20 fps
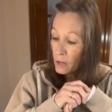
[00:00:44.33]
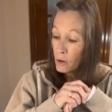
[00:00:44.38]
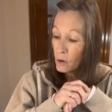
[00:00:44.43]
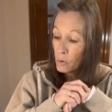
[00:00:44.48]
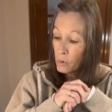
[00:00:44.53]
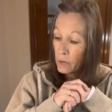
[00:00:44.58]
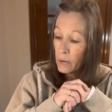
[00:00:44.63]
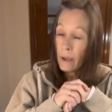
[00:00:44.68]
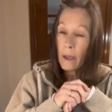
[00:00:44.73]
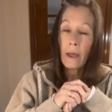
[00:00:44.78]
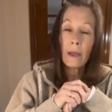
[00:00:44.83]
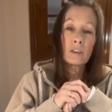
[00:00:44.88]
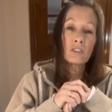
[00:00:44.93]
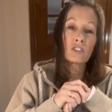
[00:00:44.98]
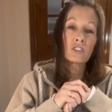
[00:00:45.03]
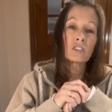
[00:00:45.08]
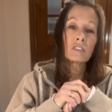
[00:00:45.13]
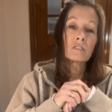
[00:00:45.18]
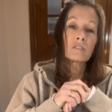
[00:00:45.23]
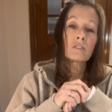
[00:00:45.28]

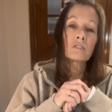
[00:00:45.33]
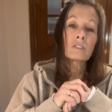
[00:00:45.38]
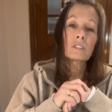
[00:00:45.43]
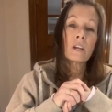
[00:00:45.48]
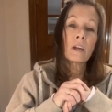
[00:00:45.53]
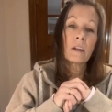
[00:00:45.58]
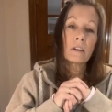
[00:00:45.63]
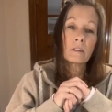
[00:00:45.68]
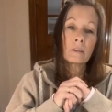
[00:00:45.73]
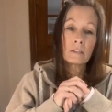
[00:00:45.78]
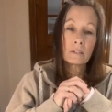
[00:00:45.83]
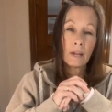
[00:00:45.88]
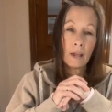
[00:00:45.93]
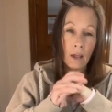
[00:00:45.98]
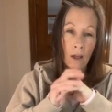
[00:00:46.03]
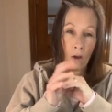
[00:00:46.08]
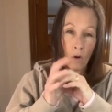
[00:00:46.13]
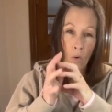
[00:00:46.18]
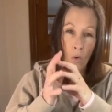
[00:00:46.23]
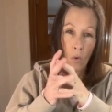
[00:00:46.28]
Creations and
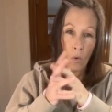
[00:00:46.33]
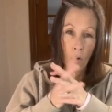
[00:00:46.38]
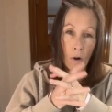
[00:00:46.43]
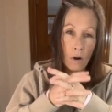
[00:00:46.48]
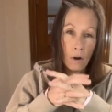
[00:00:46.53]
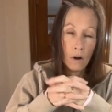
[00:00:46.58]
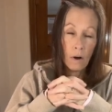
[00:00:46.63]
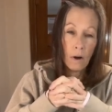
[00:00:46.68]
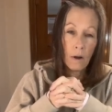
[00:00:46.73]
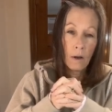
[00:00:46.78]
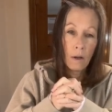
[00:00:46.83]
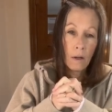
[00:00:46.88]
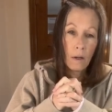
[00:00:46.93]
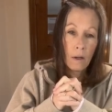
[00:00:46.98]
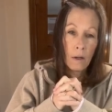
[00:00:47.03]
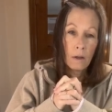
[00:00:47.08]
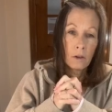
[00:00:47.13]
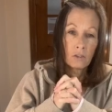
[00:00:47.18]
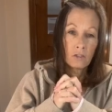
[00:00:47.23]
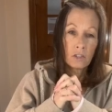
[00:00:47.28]
Decor.
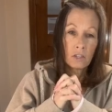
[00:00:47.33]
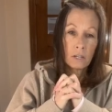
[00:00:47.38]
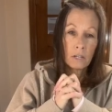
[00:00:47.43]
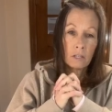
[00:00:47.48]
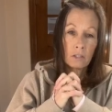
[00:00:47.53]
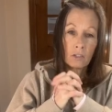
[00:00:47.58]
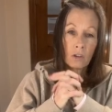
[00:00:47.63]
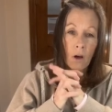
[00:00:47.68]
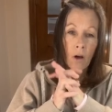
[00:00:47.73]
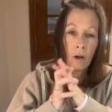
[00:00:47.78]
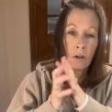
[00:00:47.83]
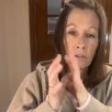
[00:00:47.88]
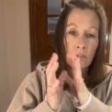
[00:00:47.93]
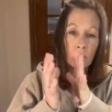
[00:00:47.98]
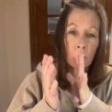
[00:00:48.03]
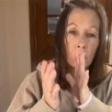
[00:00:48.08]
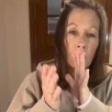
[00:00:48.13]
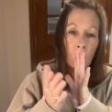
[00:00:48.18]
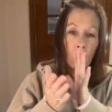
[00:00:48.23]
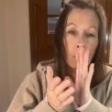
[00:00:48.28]
She is
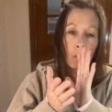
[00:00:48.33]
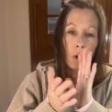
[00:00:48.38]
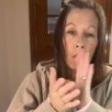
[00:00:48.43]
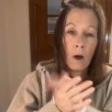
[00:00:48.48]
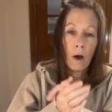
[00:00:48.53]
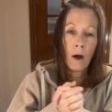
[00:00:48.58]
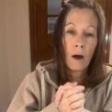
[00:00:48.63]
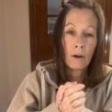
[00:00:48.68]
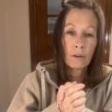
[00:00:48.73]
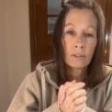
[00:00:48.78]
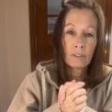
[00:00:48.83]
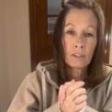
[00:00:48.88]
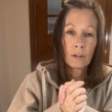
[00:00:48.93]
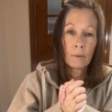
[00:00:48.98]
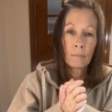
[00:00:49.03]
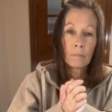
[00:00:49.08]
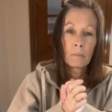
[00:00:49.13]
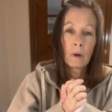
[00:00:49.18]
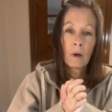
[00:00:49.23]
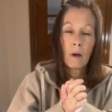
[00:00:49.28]
also
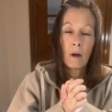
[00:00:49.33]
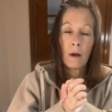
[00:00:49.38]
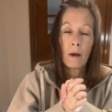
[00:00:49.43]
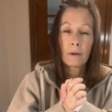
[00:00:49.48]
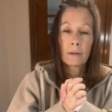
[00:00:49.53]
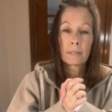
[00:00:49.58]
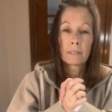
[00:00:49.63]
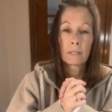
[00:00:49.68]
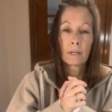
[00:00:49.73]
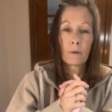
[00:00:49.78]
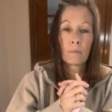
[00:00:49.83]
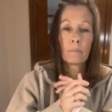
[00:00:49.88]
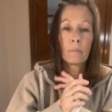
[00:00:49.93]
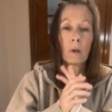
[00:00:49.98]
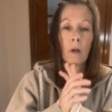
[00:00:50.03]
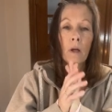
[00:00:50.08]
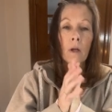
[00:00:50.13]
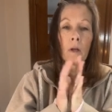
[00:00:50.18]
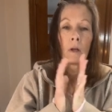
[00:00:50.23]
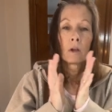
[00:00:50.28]
an
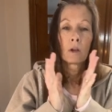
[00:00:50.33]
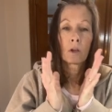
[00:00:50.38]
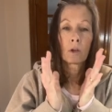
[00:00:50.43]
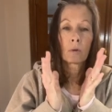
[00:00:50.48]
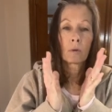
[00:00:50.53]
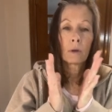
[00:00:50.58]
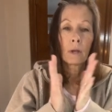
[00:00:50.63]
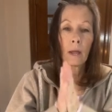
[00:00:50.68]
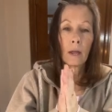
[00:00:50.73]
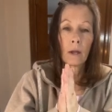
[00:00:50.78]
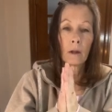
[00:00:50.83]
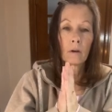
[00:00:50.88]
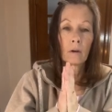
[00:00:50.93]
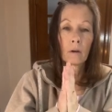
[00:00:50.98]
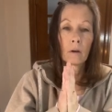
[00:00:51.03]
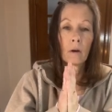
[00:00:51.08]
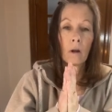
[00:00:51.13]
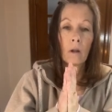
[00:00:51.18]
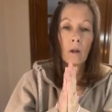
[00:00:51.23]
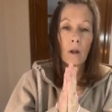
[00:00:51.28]
awesome
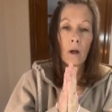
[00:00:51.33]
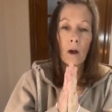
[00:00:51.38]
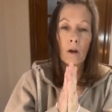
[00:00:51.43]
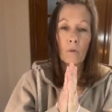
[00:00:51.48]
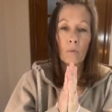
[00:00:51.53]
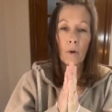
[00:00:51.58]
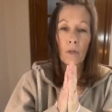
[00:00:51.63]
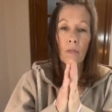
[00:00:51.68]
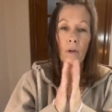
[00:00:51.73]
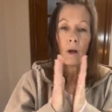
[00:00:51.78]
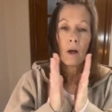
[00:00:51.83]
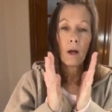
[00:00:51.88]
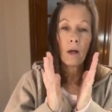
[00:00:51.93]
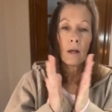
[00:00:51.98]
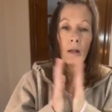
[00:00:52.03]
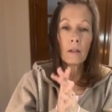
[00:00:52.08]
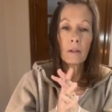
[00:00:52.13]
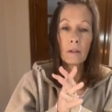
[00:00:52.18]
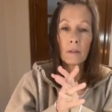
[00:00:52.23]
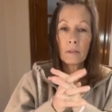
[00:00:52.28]
creator, along with
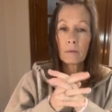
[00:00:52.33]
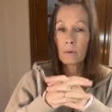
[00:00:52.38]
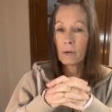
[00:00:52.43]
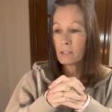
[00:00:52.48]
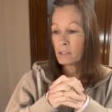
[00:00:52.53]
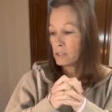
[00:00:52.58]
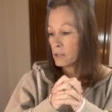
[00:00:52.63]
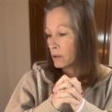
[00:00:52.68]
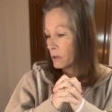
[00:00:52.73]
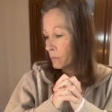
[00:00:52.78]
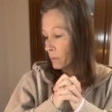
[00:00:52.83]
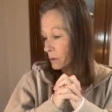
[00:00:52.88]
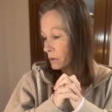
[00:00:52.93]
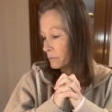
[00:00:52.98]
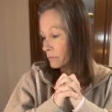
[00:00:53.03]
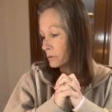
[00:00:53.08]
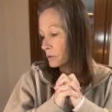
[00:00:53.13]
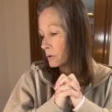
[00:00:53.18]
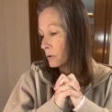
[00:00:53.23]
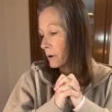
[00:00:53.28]
all of the rest of the
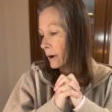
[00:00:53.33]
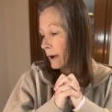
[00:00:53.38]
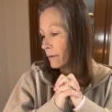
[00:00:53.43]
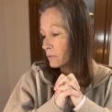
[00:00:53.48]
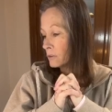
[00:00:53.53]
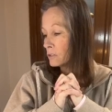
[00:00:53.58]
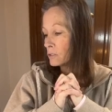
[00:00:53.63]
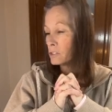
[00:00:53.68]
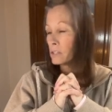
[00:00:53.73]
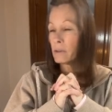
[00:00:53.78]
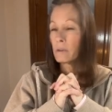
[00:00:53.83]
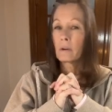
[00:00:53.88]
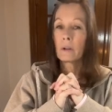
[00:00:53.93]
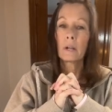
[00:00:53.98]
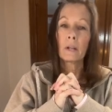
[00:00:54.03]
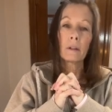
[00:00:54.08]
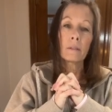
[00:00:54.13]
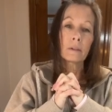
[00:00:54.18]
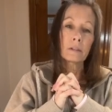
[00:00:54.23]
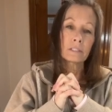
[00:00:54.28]
wonderful crafters that are
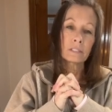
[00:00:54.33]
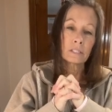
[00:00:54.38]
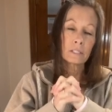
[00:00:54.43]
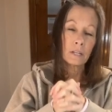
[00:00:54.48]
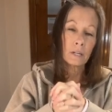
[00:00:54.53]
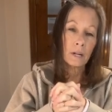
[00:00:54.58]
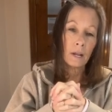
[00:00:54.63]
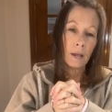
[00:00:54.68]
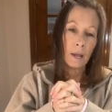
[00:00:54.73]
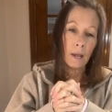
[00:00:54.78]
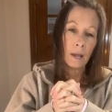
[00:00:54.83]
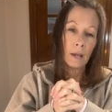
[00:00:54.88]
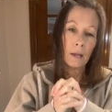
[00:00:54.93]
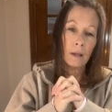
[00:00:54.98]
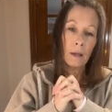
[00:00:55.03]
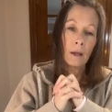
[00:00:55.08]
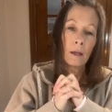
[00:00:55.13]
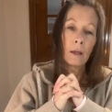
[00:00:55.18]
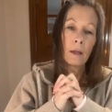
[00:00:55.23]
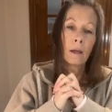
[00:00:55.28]
in this
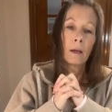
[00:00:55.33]
today.